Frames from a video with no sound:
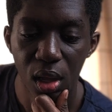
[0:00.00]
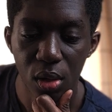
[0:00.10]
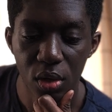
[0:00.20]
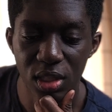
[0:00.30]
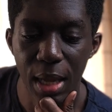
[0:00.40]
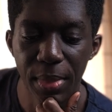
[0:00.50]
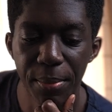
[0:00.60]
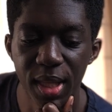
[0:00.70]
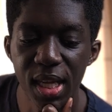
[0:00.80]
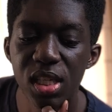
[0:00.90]
Because I'm
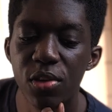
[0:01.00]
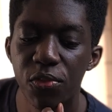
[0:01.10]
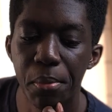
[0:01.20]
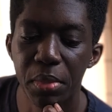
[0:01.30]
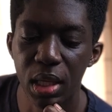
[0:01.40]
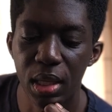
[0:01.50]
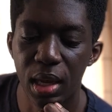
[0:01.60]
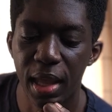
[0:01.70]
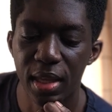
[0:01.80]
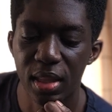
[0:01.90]
guessing for me,
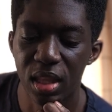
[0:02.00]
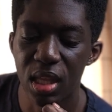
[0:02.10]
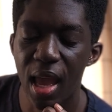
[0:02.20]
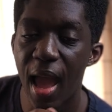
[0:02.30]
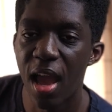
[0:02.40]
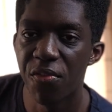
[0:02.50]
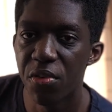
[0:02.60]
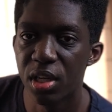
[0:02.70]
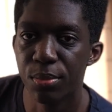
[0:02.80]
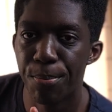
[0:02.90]
like the
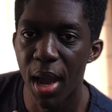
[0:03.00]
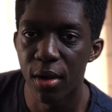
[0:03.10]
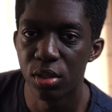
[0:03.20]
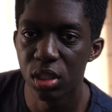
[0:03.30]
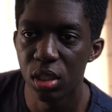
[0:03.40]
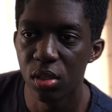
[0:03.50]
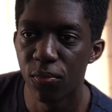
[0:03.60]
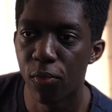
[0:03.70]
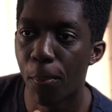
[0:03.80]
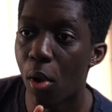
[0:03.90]
average bounty
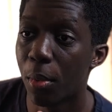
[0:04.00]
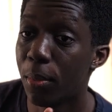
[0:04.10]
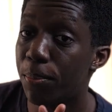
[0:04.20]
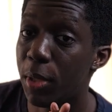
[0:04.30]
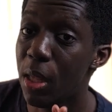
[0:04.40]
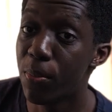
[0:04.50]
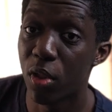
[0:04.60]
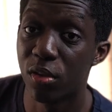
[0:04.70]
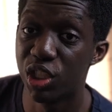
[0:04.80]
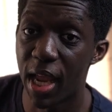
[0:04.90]
for probably people
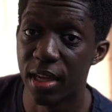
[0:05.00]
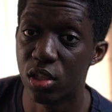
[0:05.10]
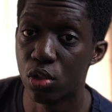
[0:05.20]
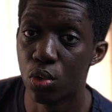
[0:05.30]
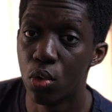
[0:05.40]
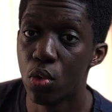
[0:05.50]
on Shanks' crew,